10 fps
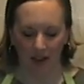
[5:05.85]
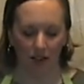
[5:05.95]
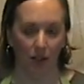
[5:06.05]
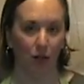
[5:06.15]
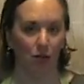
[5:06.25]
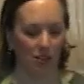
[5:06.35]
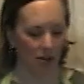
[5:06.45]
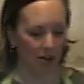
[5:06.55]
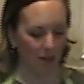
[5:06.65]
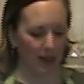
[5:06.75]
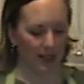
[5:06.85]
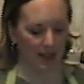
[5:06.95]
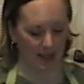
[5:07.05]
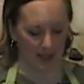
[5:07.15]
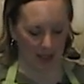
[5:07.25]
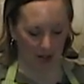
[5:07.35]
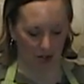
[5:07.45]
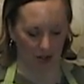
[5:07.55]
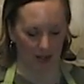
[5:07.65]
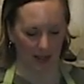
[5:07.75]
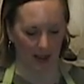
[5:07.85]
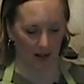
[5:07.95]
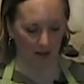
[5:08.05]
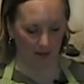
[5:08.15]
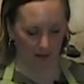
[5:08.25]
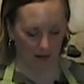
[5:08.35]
So you'll return your mixing container to the scale,